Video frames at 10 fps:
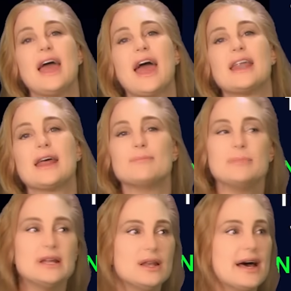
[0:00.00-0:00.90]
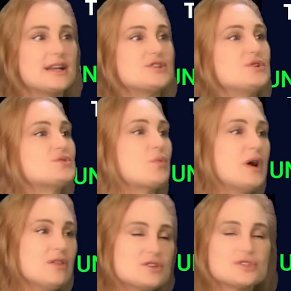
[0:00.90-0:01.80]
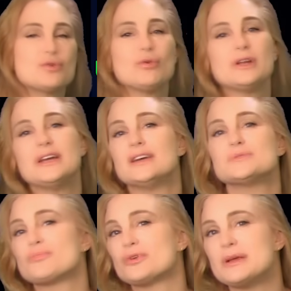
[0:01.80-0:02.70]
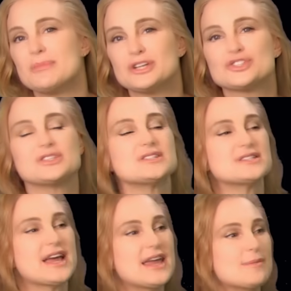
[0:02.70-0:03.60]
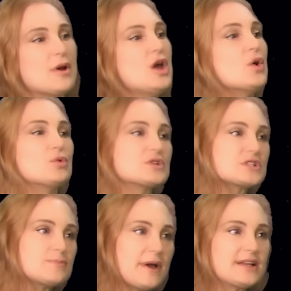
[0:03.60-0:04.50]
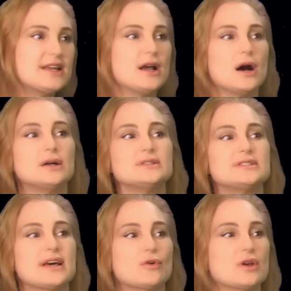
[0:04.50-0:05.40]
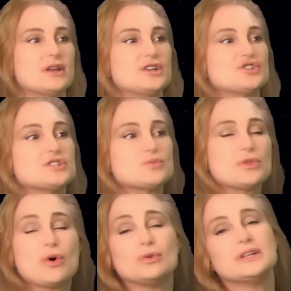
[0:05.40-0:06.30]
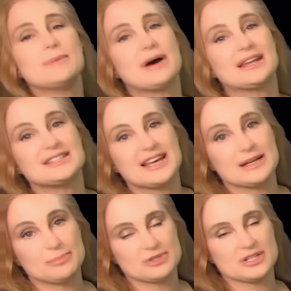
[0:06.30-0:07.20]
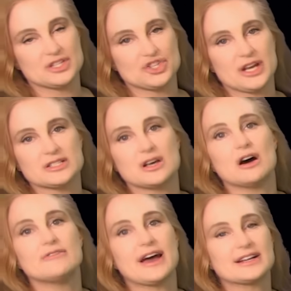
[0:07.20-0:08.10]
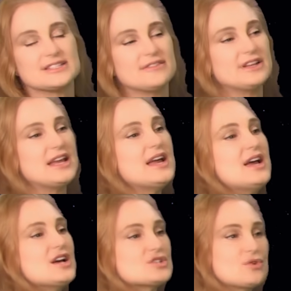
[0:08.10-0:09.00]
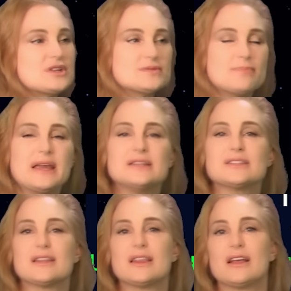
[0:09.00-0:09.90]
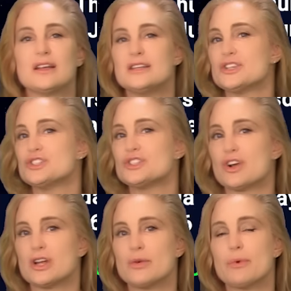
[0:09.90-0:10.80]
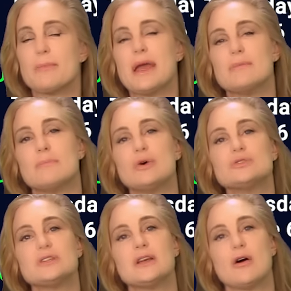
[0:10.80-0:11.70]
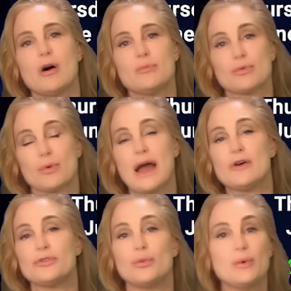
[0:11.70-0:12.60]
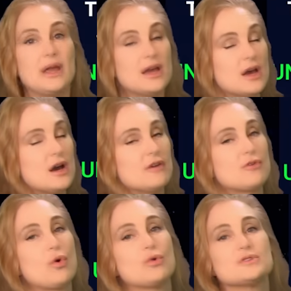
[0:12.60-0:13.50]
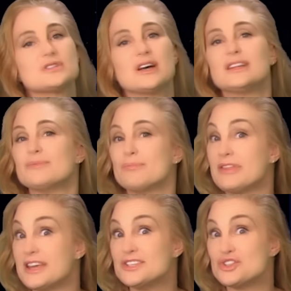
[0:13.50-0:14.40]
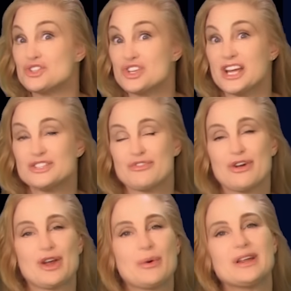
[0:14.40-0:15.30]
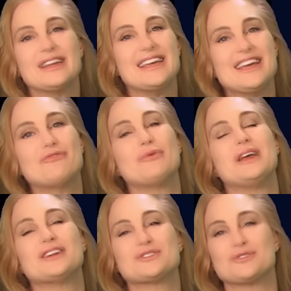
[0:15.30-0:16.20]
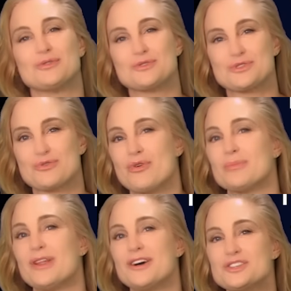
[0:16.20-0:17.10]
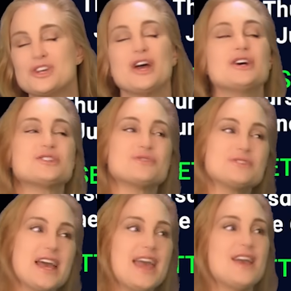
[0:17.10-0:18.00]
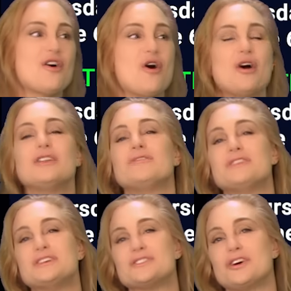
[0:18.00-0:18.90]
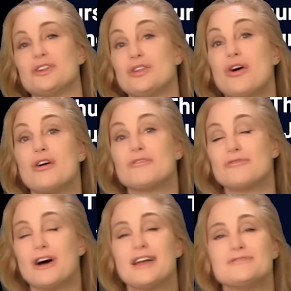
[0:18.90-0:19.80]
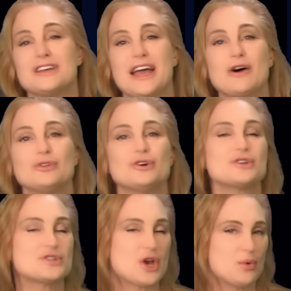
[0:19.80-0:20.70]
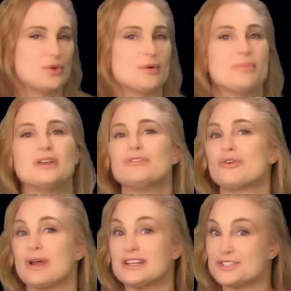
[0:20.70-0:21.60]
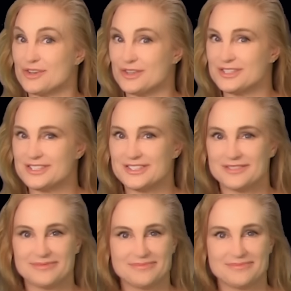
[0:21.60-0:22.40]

And at mid-latitudes, well, the story is pretty much the same. We're expecting unsettled conditions with only about a 10% chance of activity. So this means that the conditions are going to remain mostly calm throughout the week. Of course, things could change very quickly if we get a solar storm launch. So take all of these long 5-day outlooks with a bit of a grain of salt.